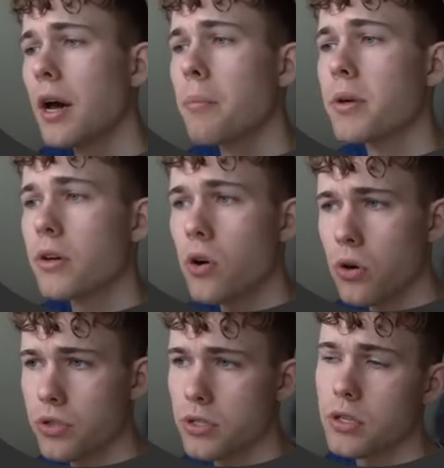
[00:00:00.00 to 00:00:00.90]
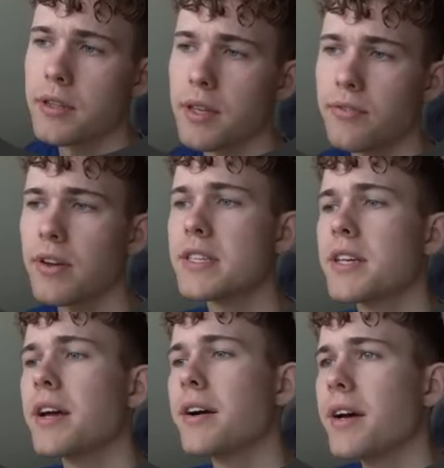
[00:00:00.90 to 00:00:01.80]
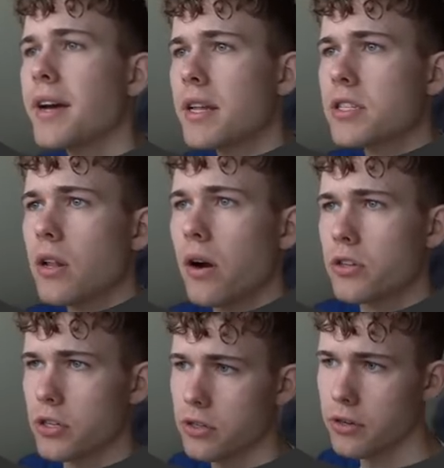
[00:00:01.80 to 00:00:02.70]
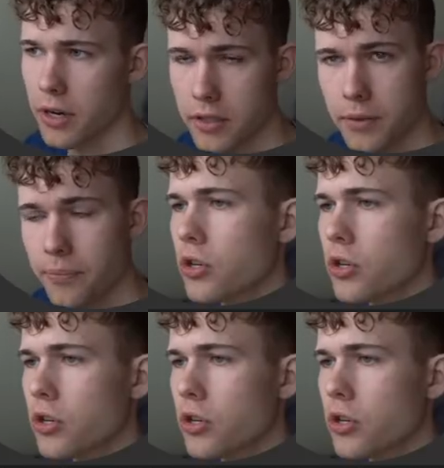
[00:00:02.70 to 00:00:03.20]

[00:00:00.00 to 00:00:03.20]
because the face area gets larger, right?